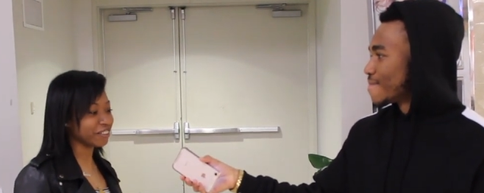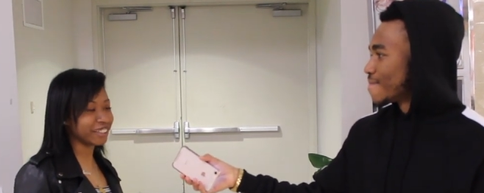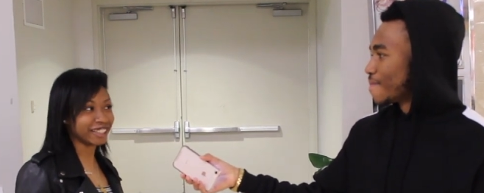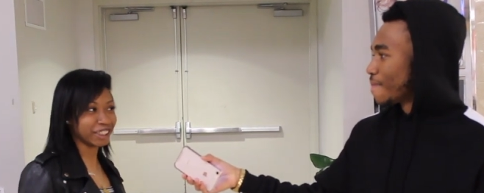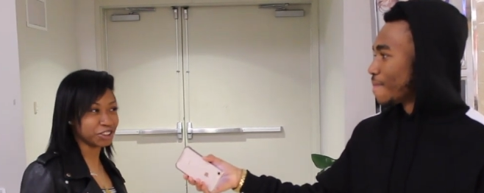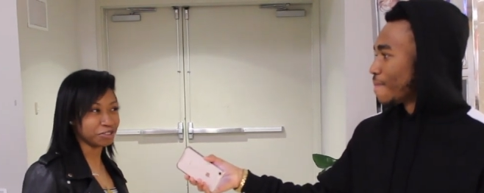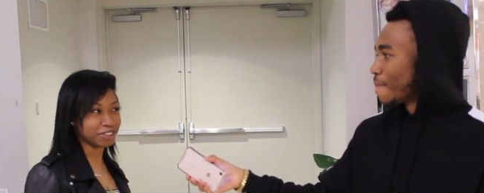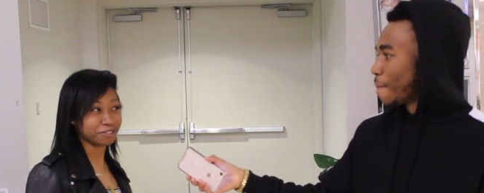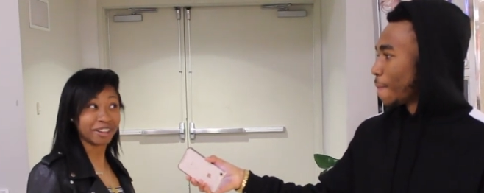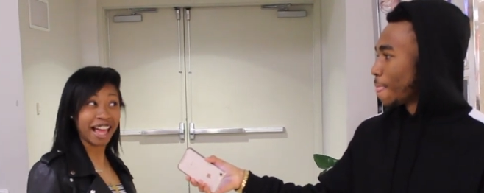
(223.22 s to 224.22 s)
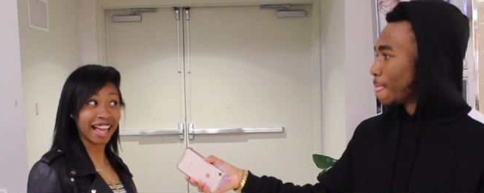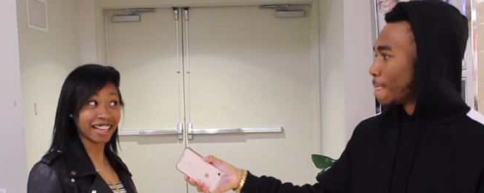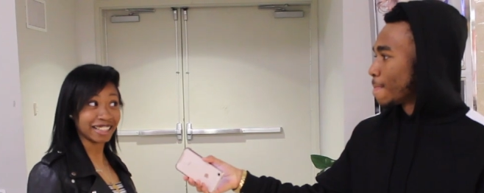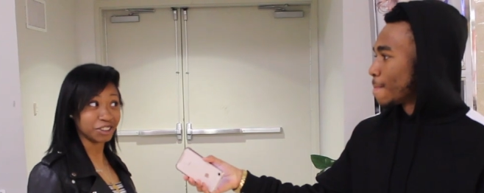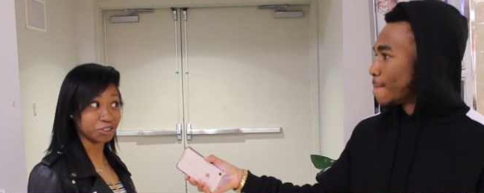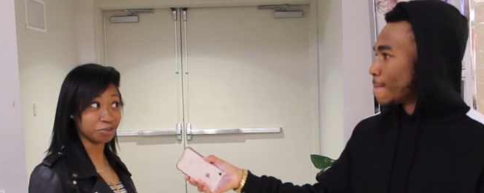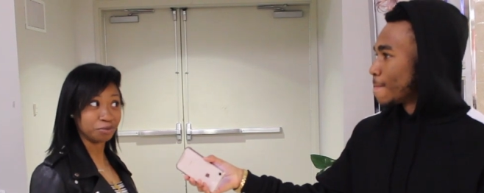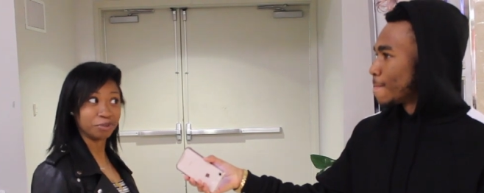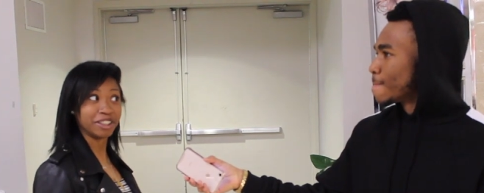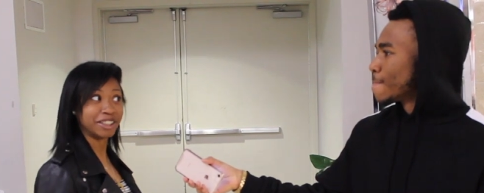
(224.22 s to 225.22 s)
Speaker 1: I don't think that you as fly as you
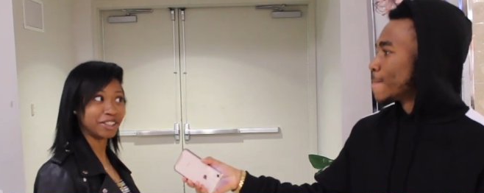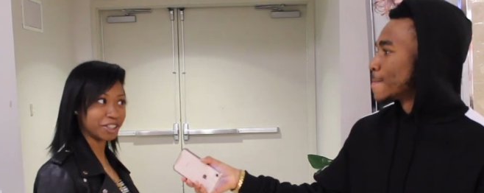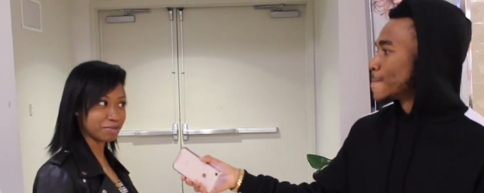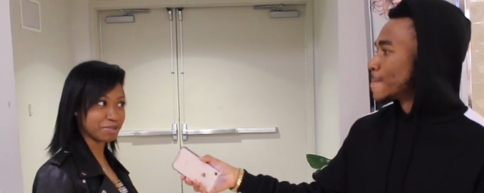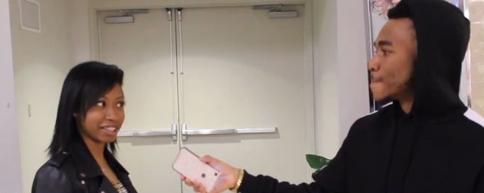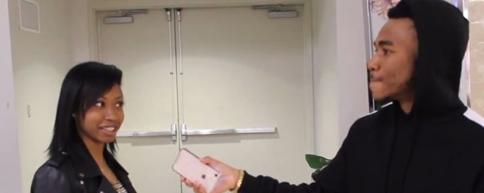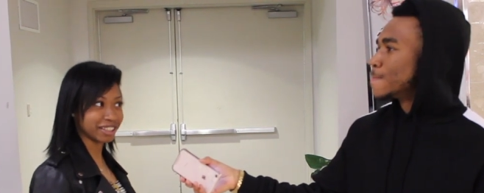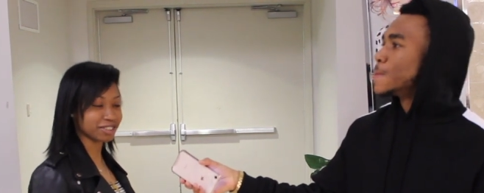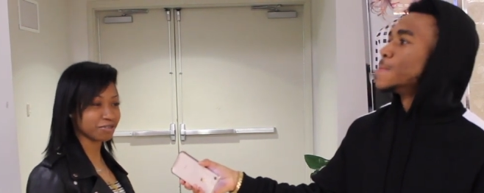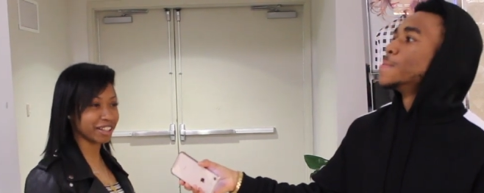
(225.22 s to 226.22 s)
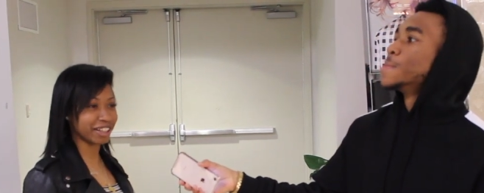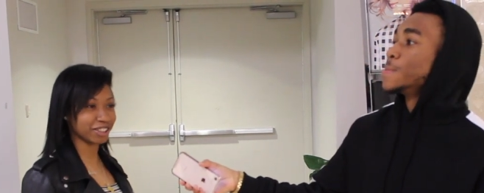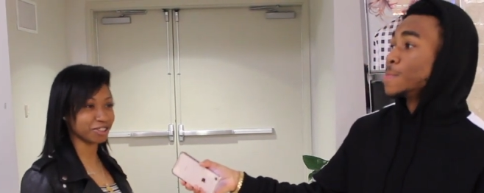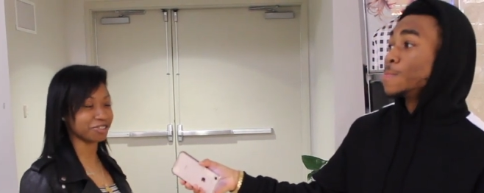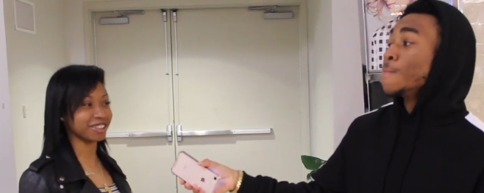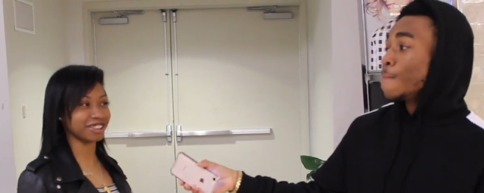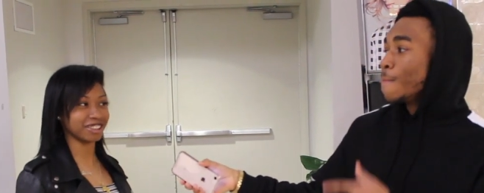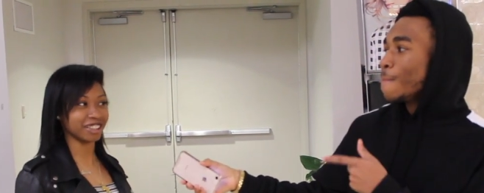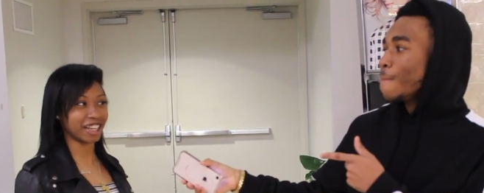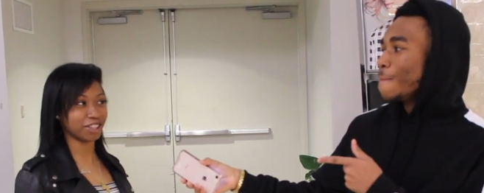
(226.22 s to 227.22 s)
really could be as of right now. So it
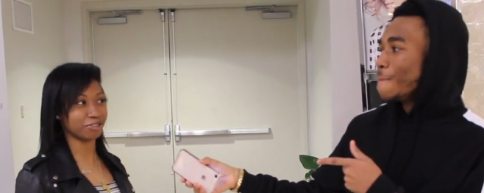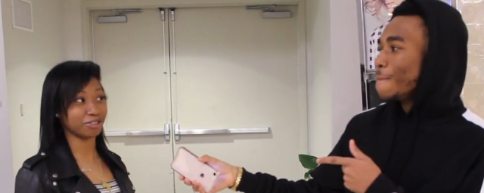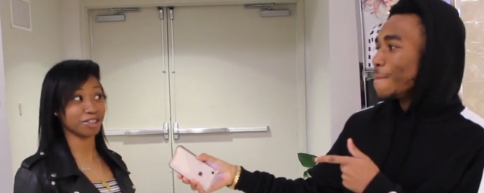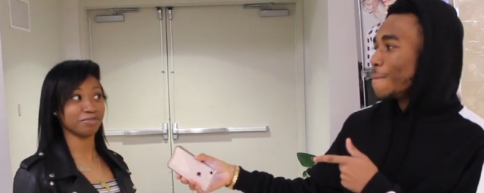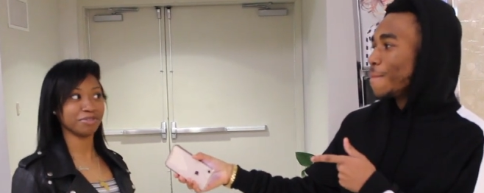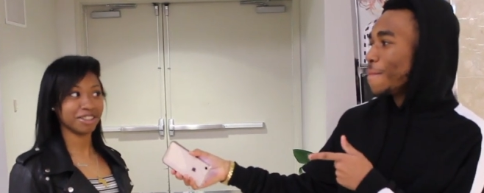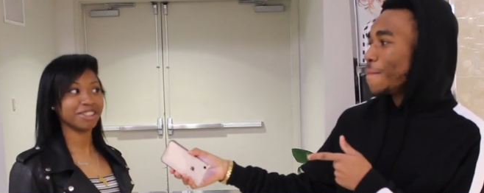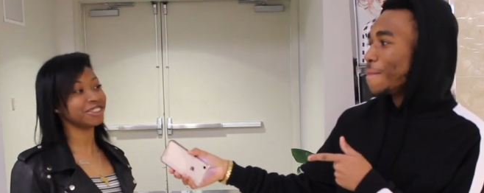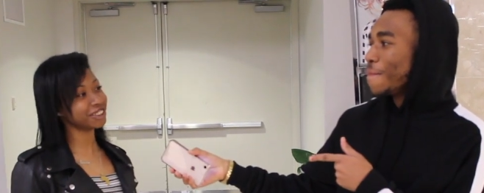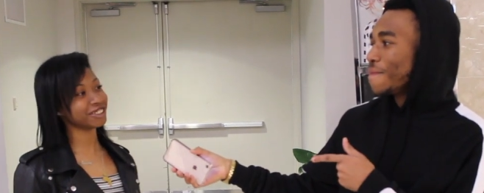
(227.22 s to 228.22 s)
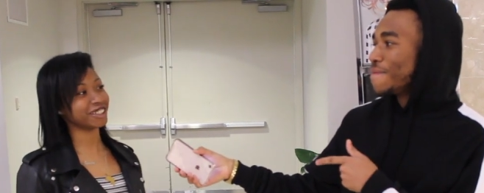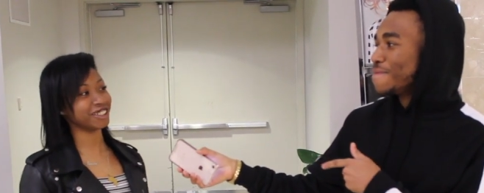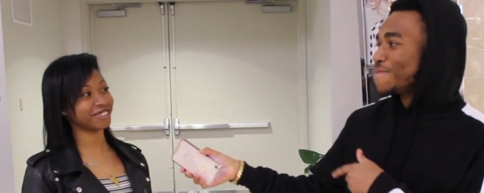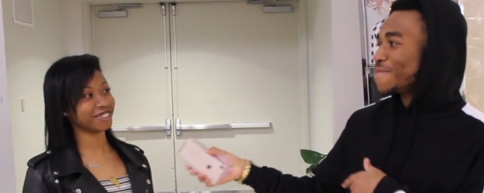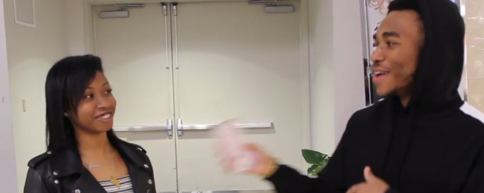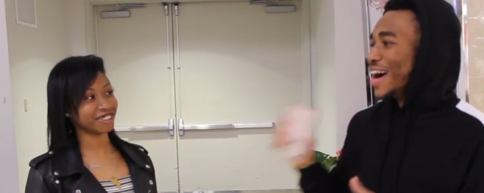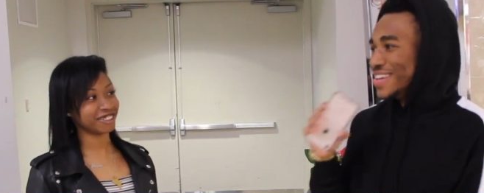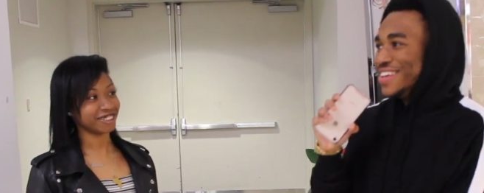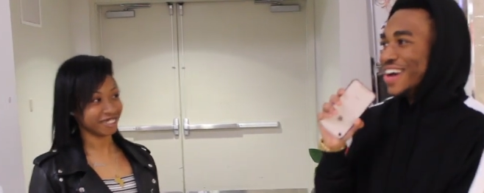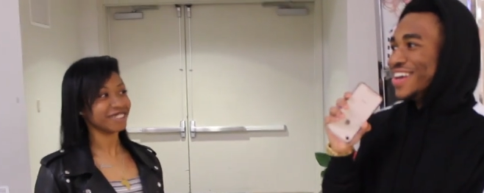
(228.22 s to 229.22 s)
just looked like you on some chill stuff.
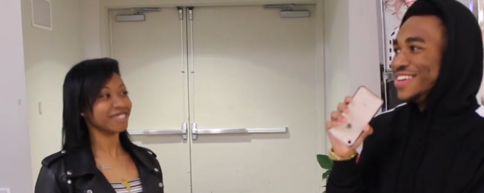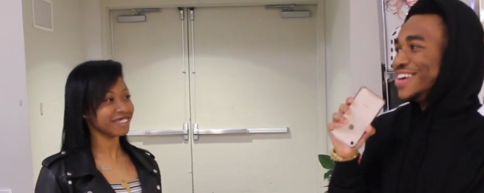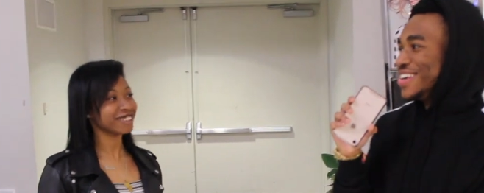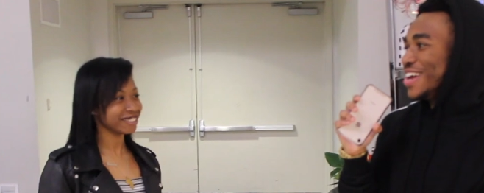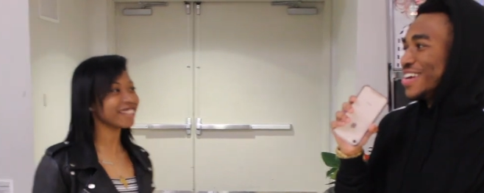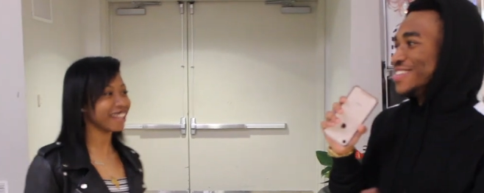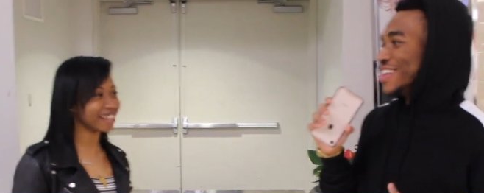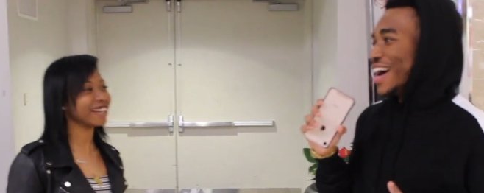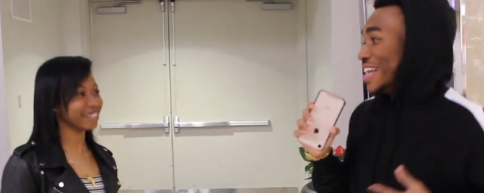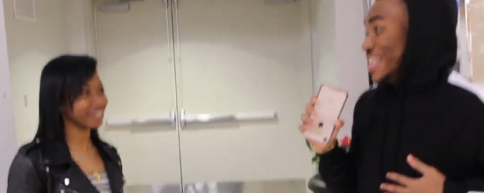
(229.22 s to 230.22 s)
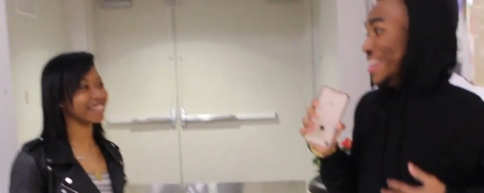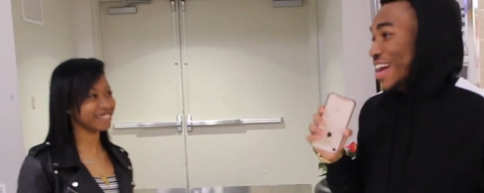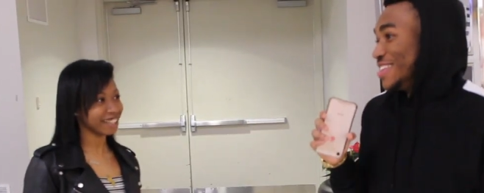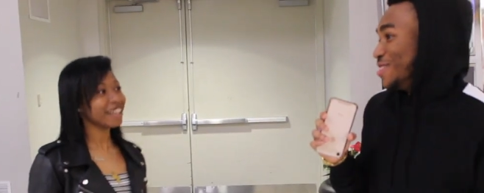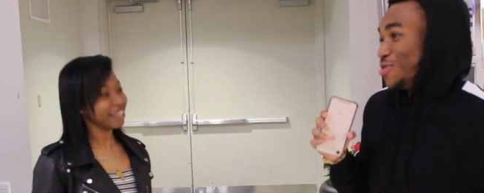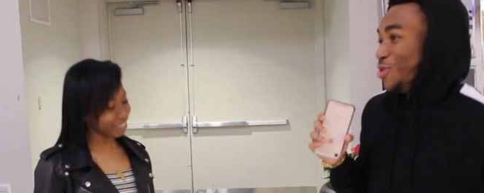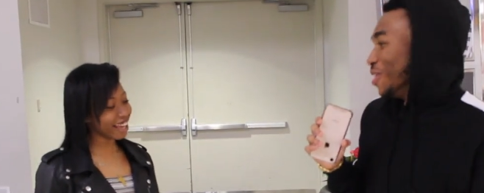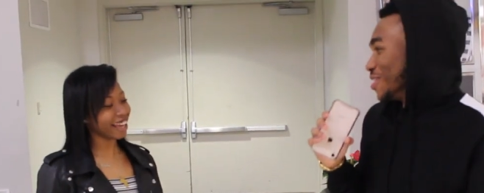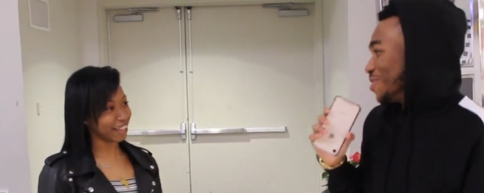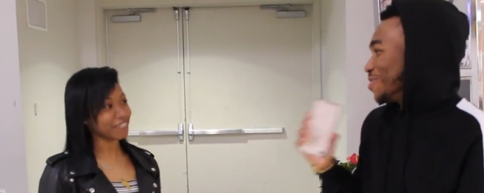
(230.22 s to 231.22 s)
Speaker 2: I did, I did that because I didn't. I just threw
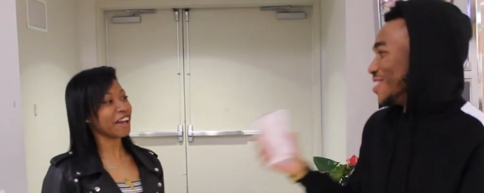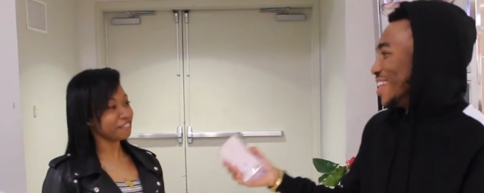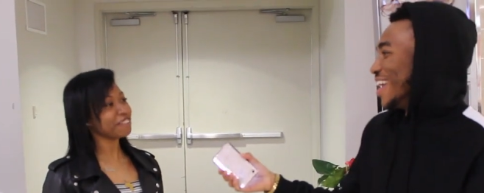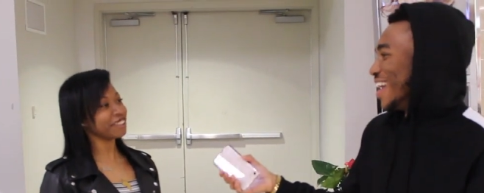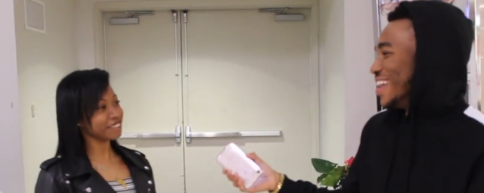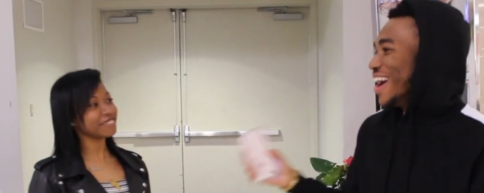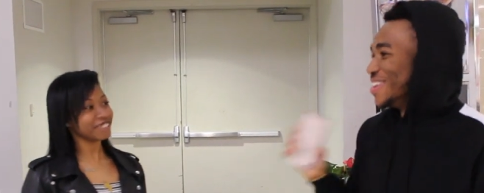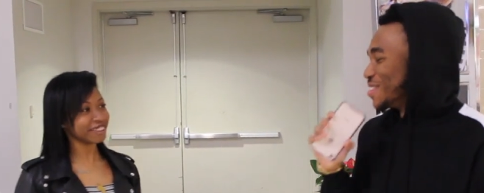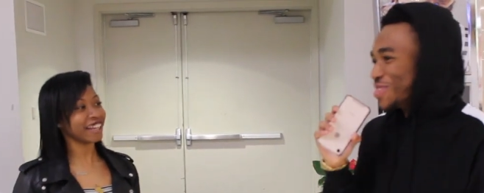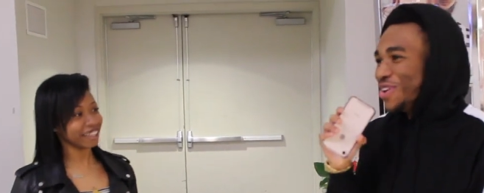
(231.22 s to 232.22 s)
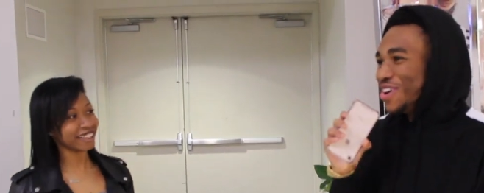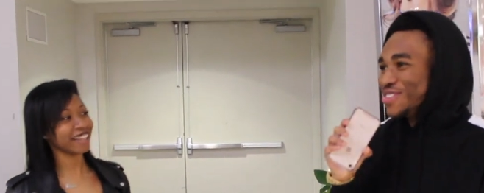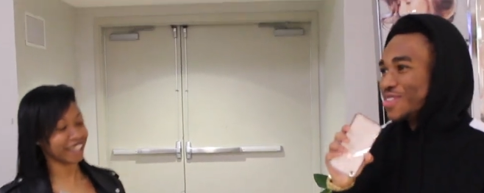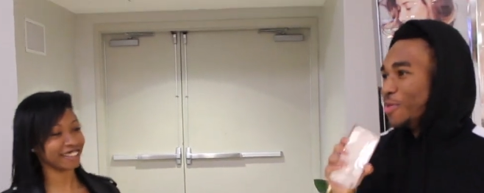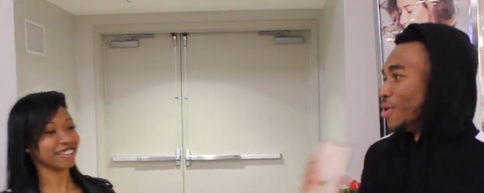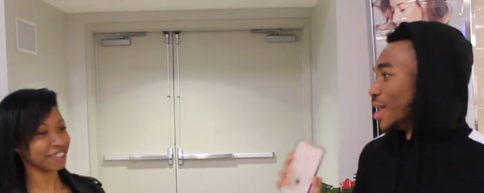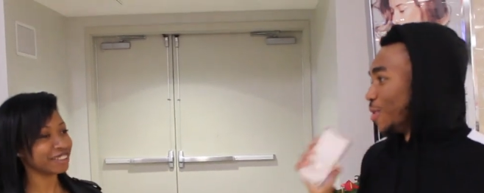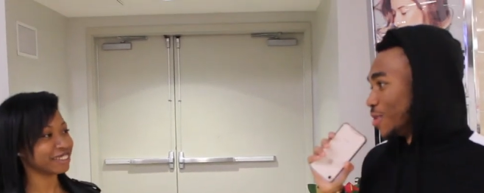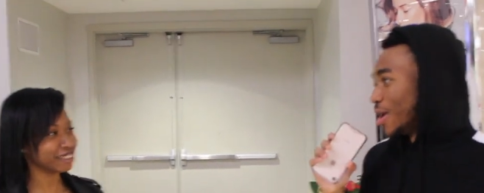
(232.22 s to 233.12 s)
yeah, some. I yeah, I just threw on some stuff. But like